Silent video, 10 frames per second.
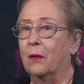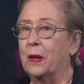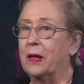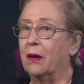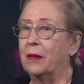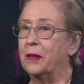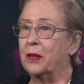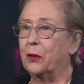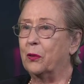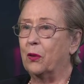We are
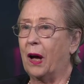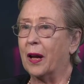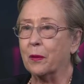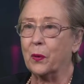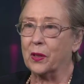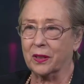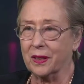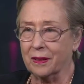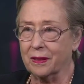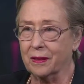living through
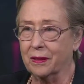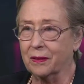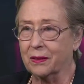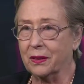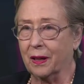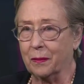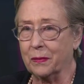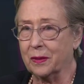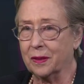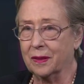unprecedented
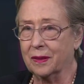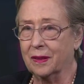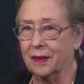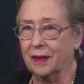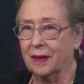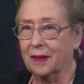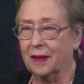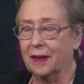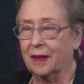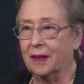times.
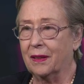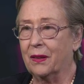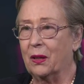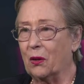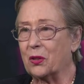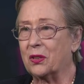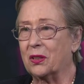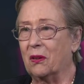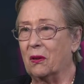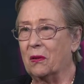The loss
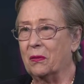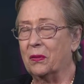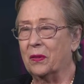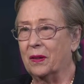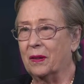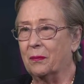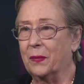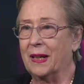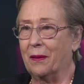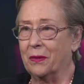of
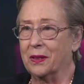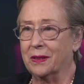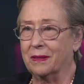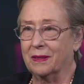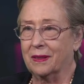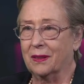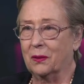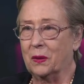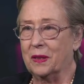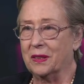beloved
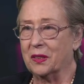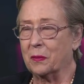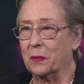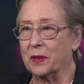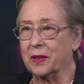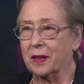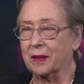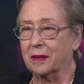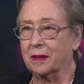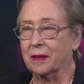Queen Elizabeth
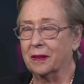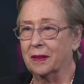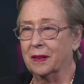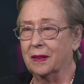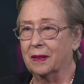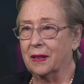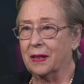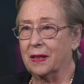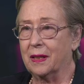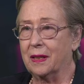II
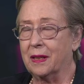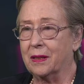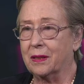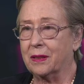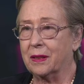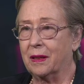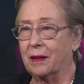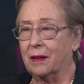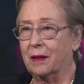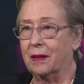is
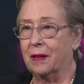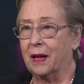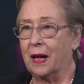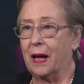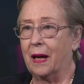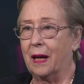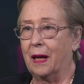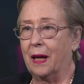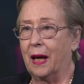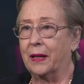
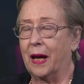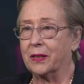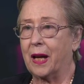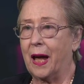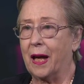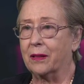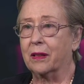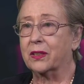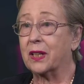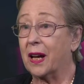and has had
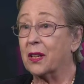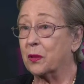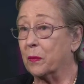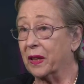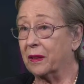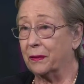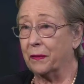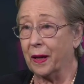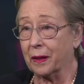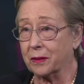a seismic
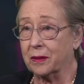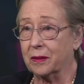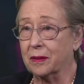effect